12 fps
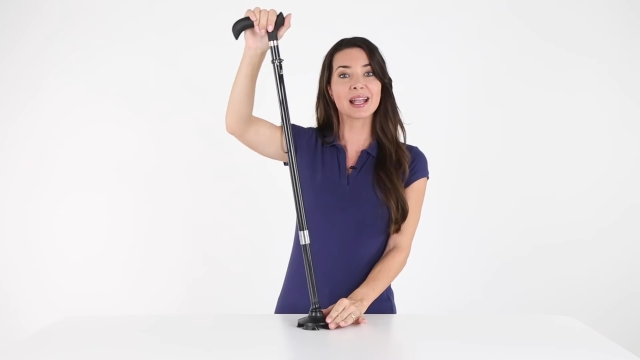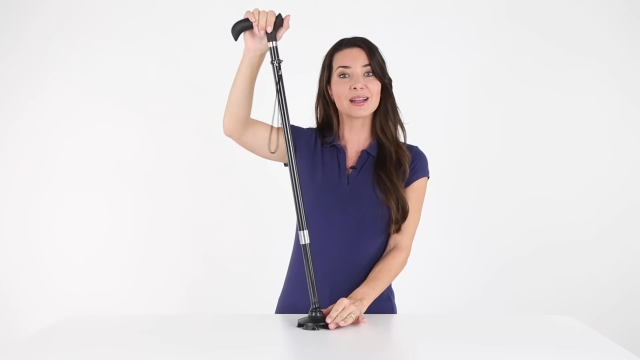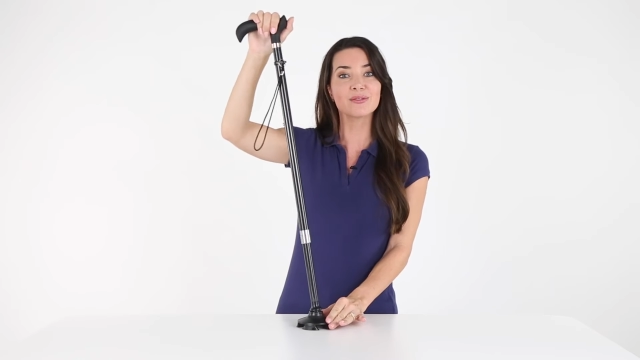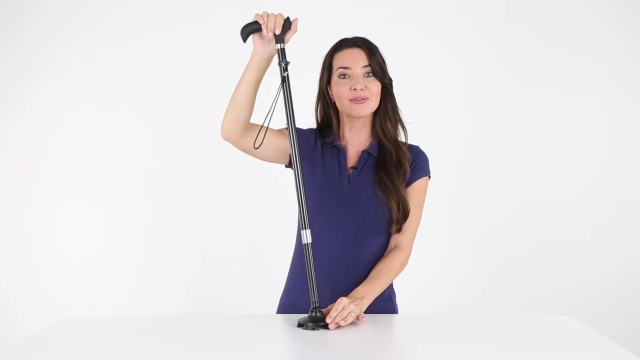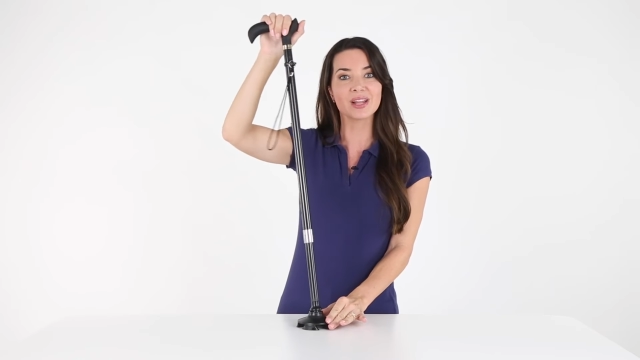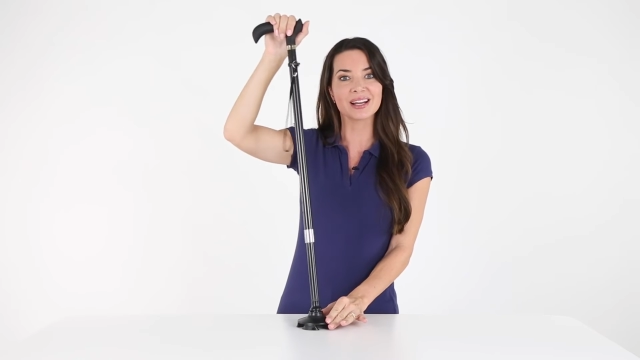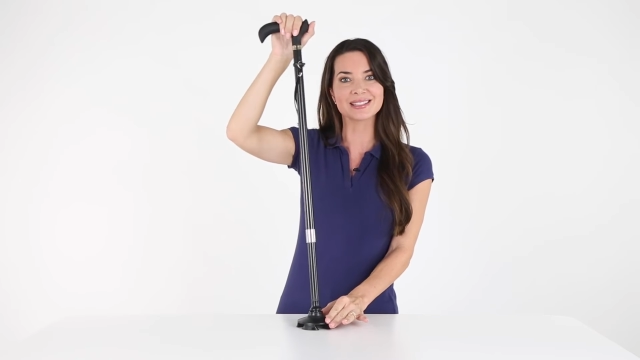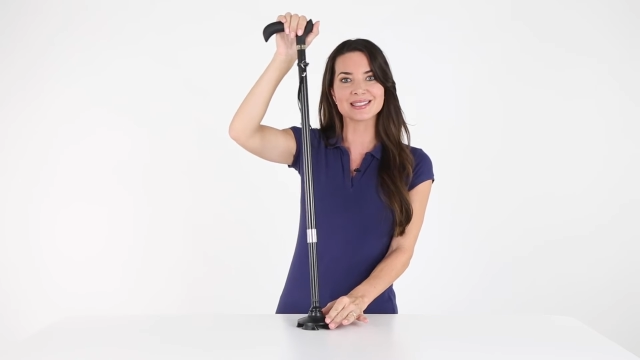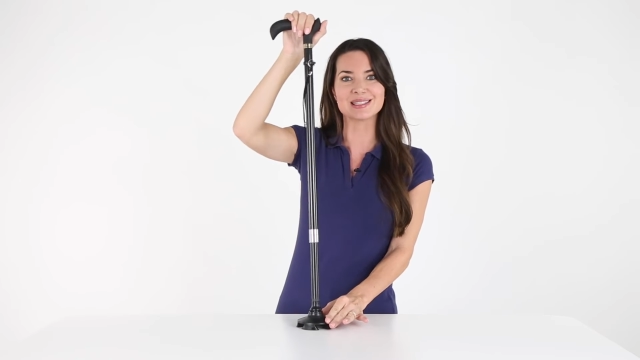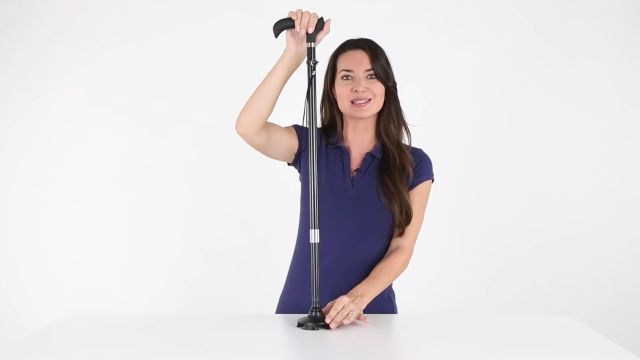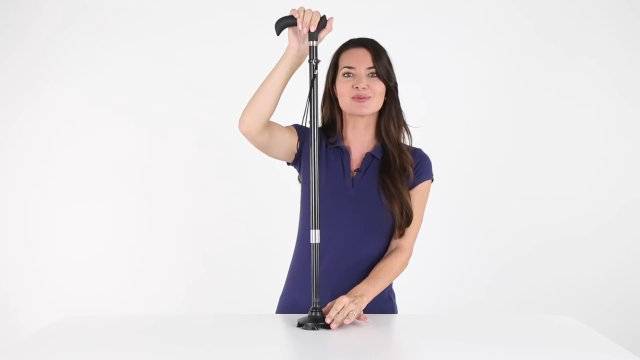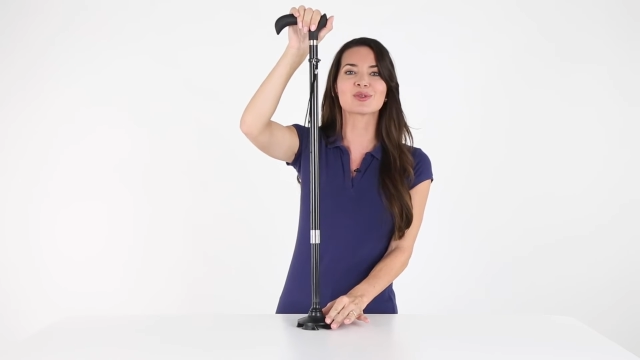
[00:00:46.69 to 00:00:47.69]
and
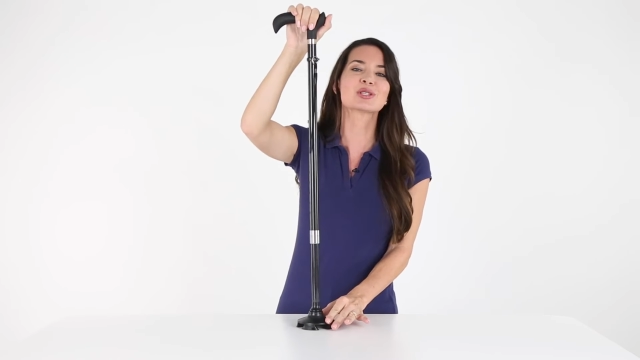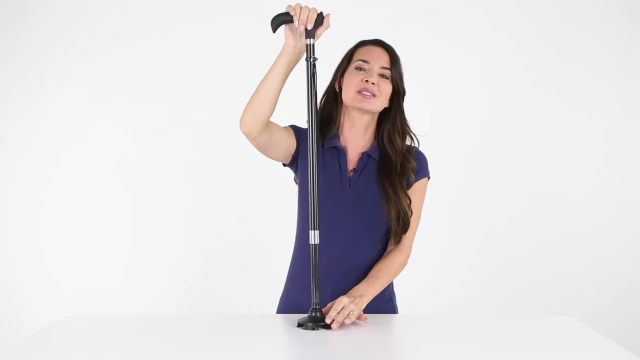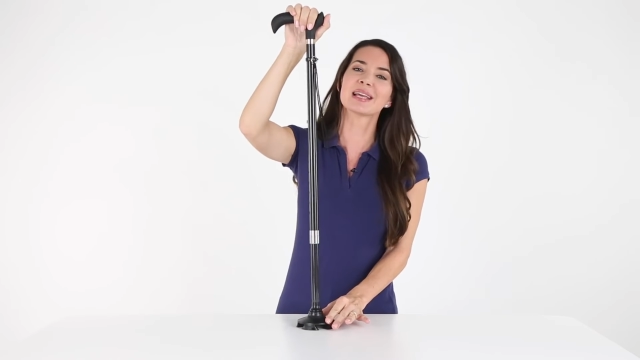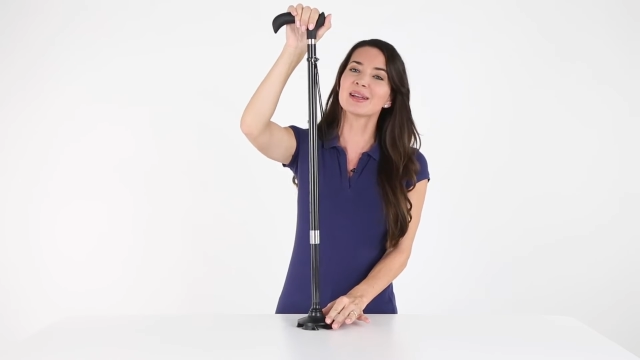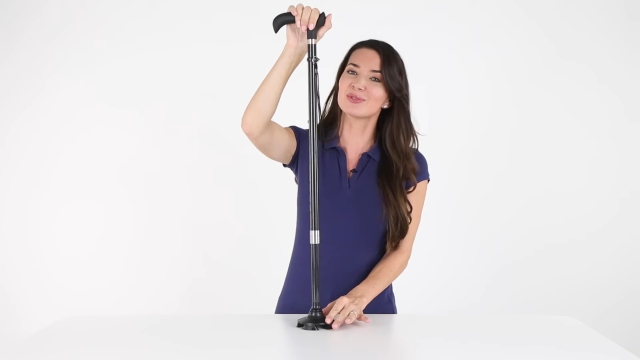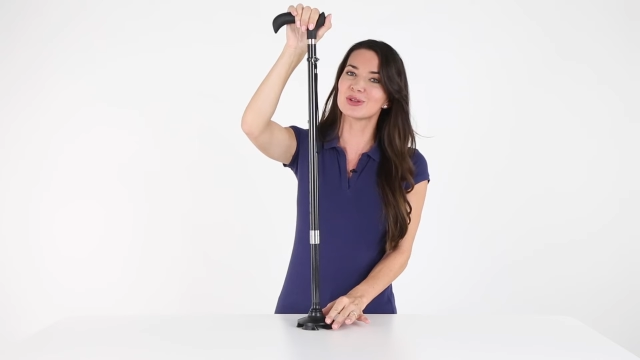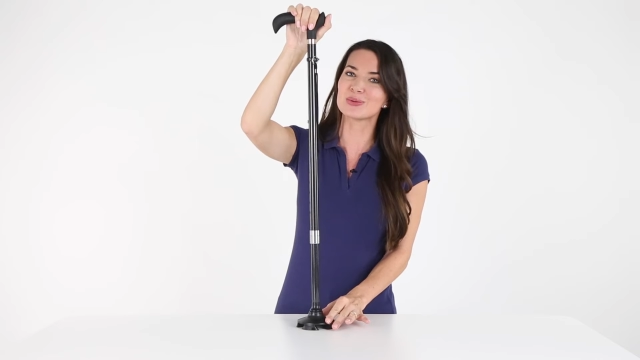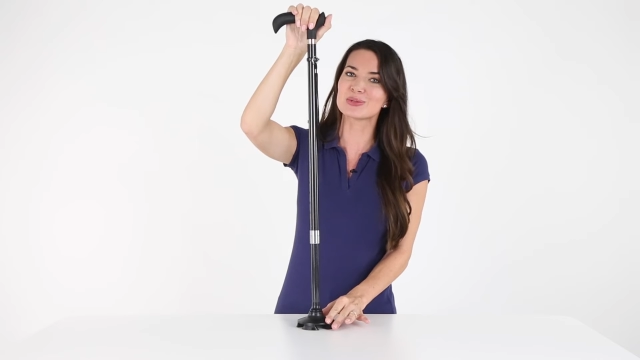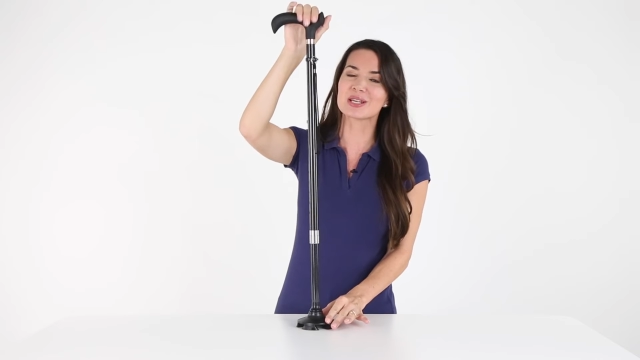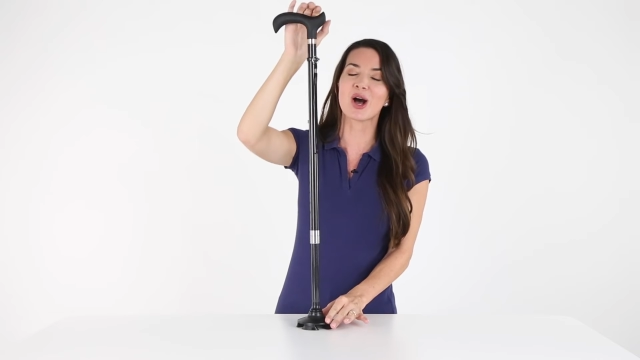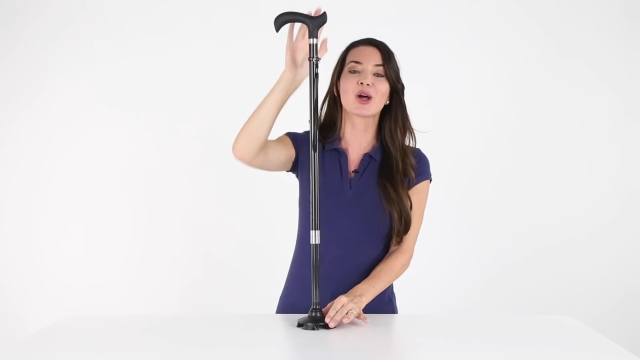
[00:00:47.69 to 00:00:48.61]
flexes for safe use